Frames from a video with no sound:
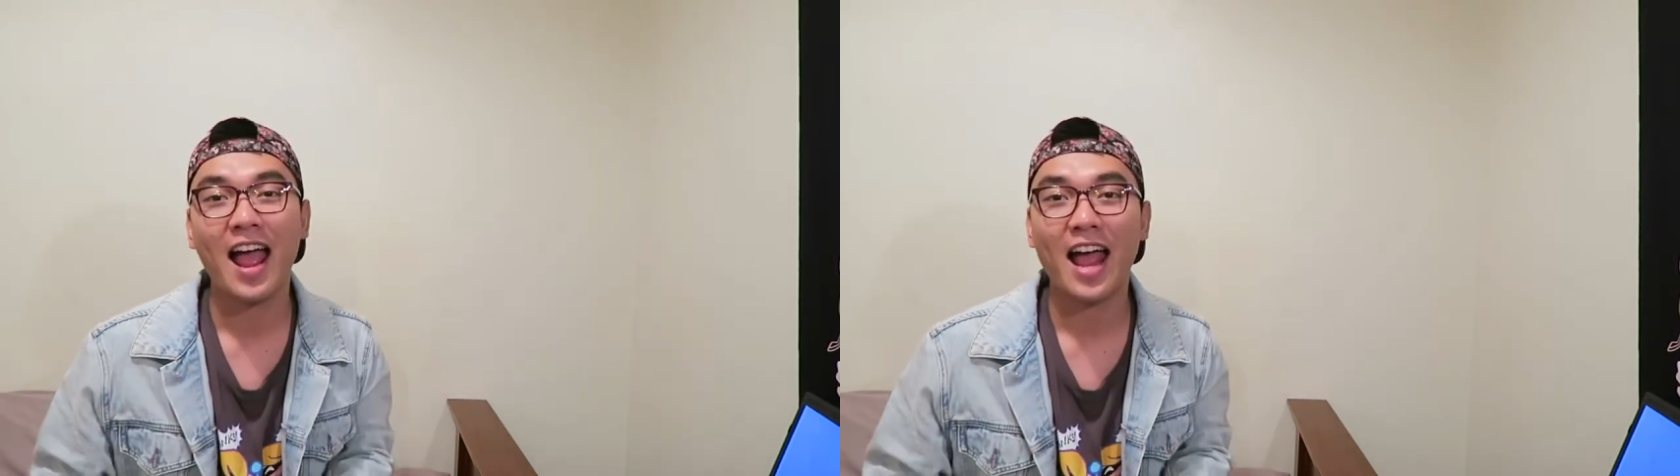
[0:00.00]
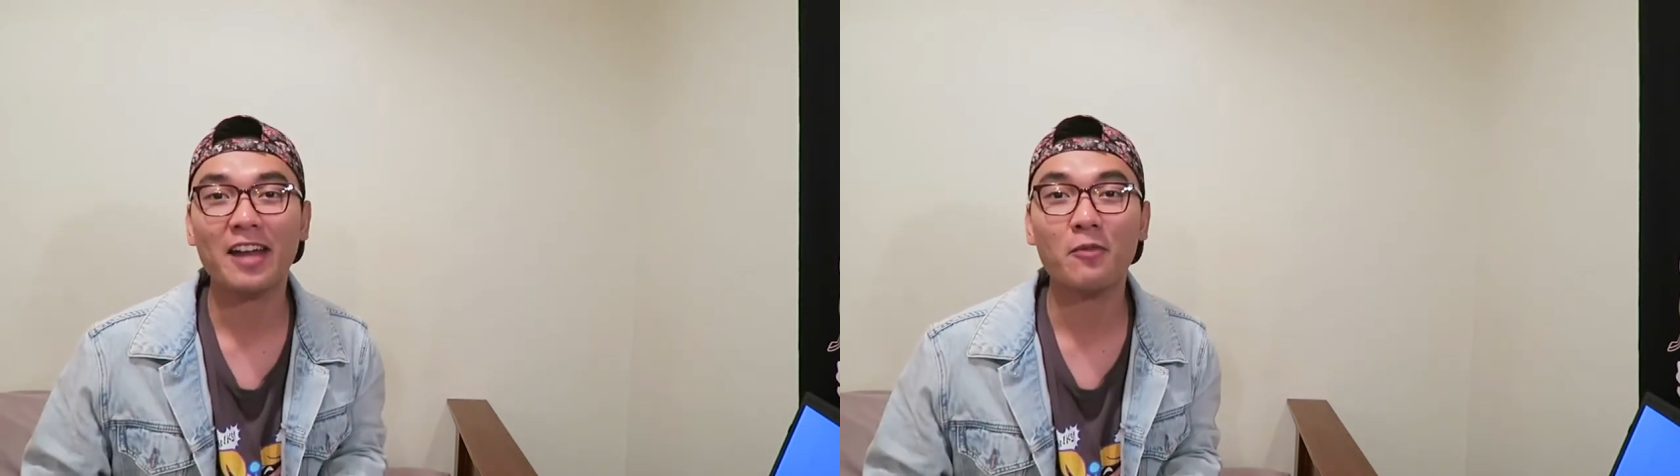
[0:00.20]

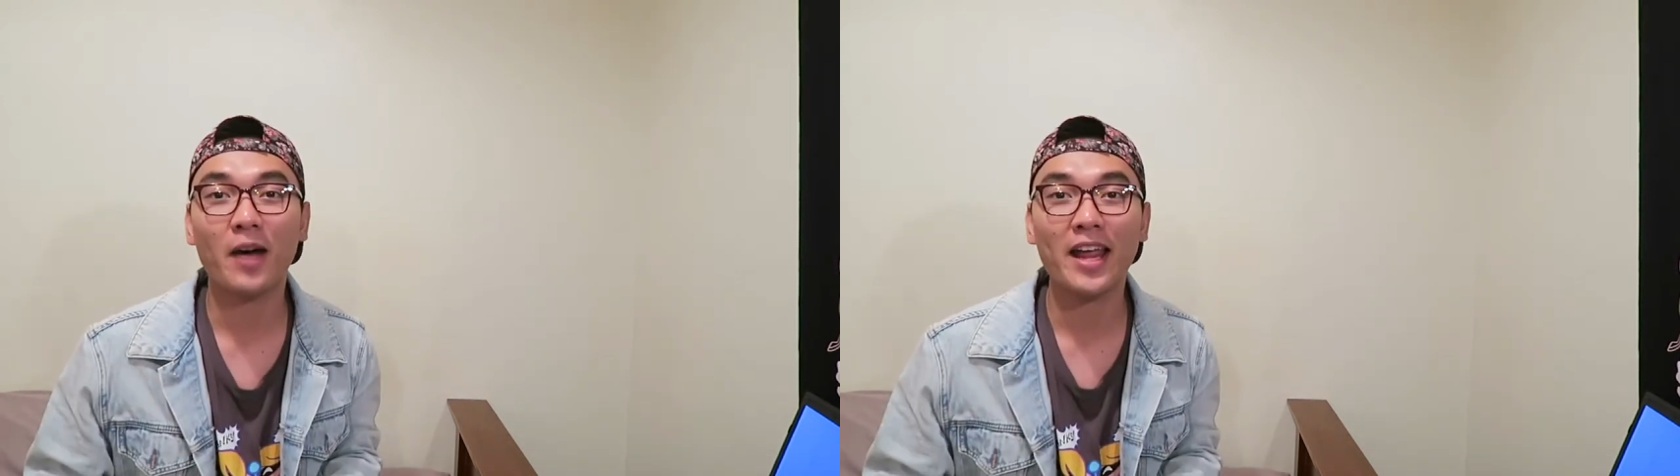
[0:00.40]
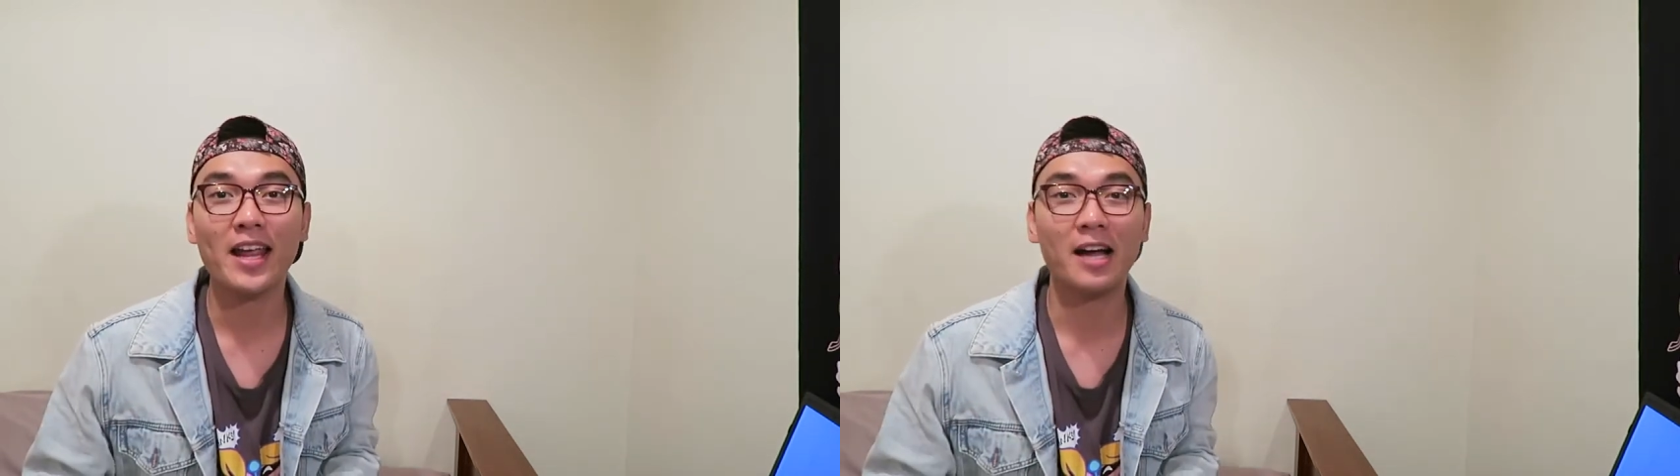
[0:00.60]

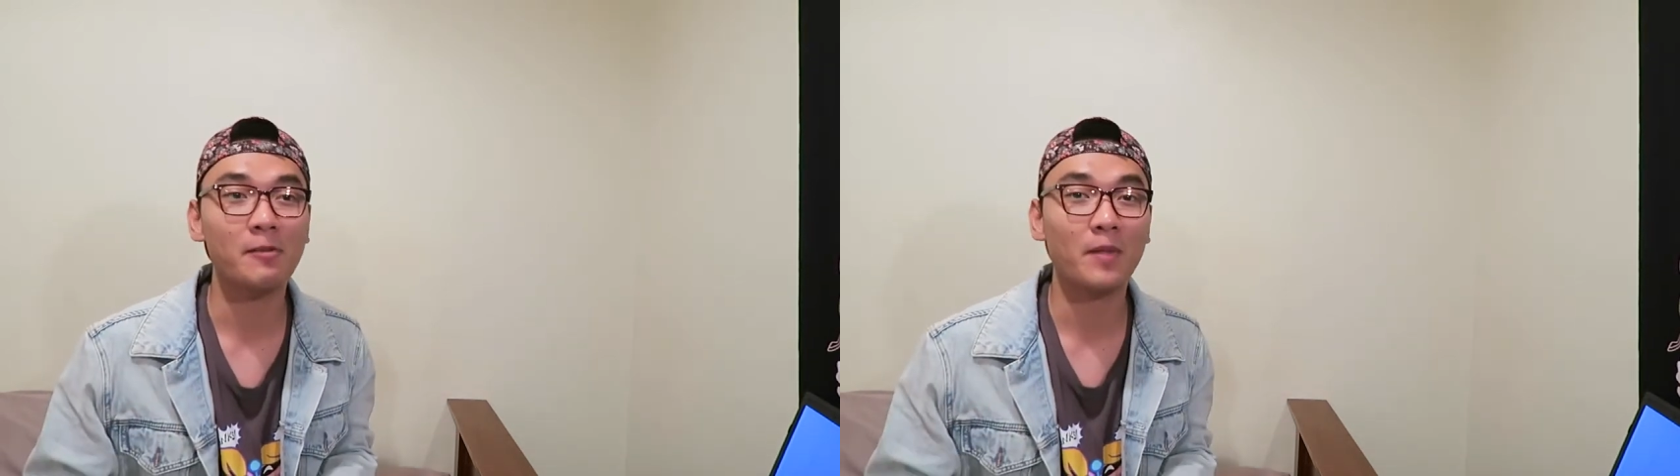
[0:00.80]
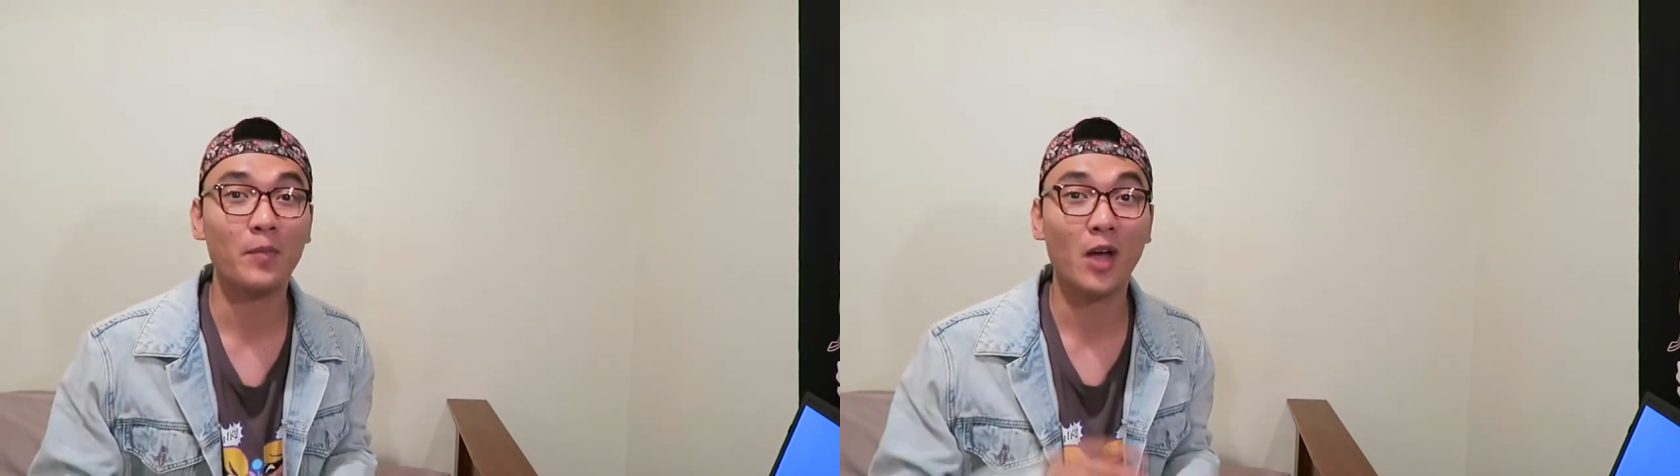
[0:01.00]
Anyway,
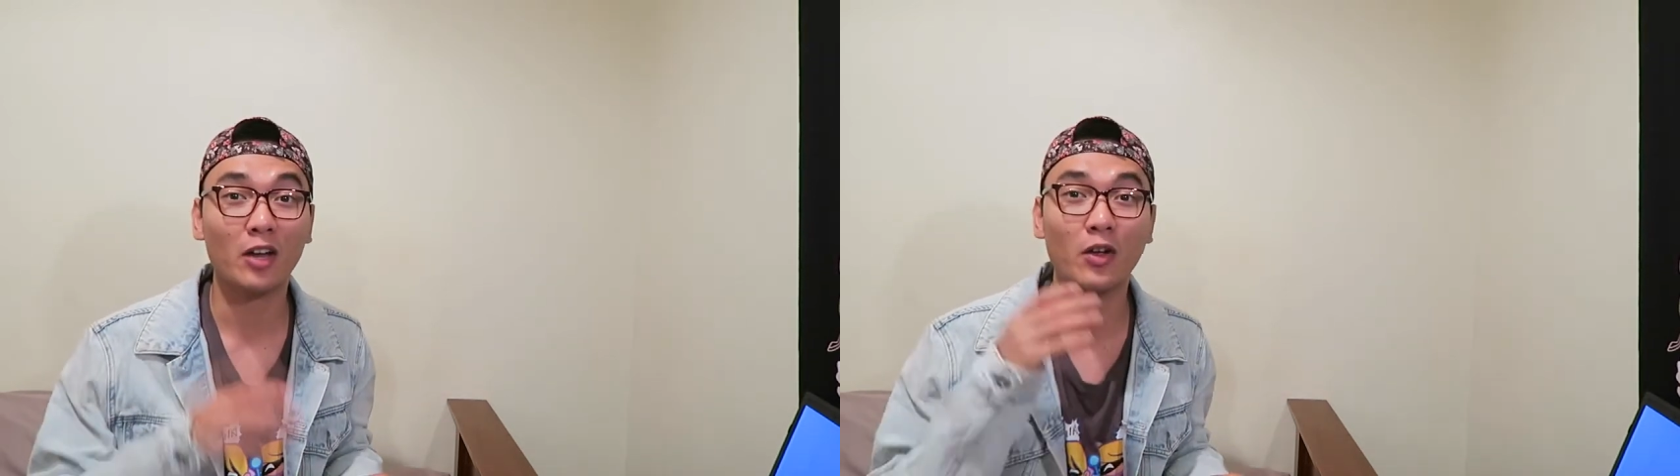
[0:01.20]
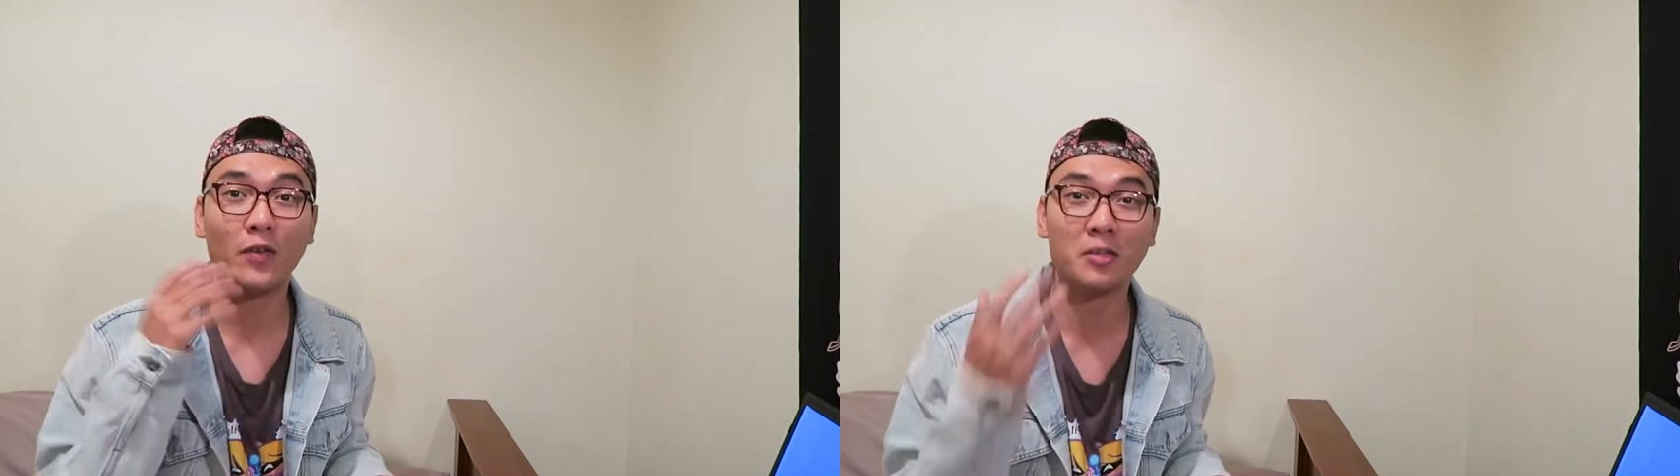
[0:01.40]
I'm
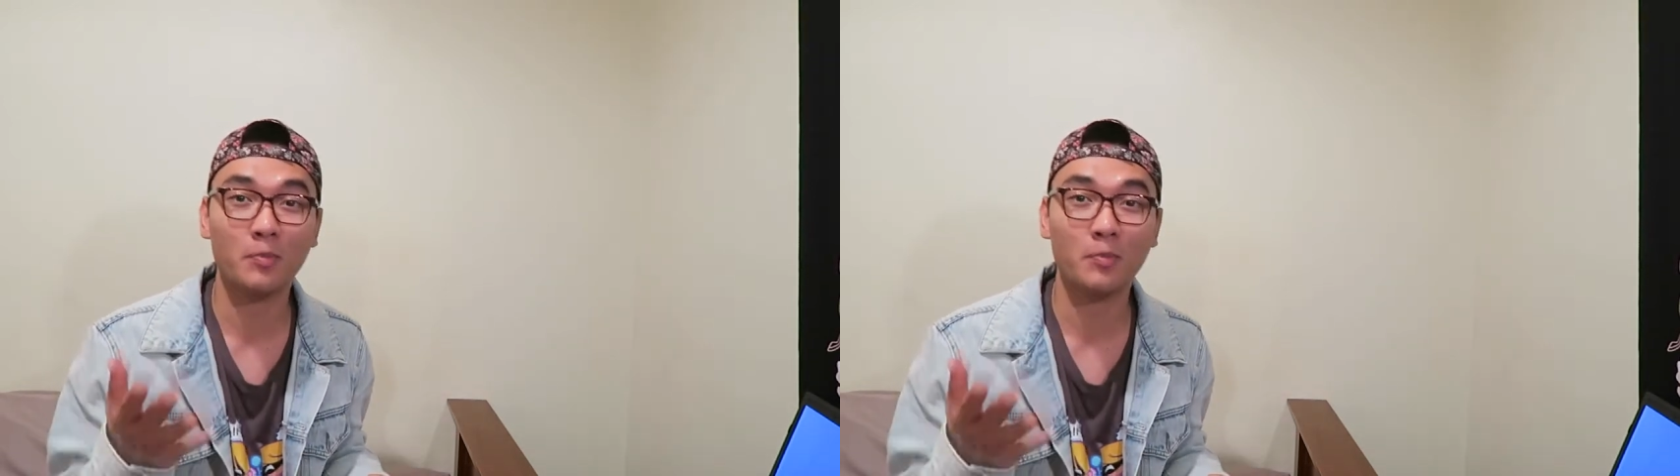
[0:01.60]
not going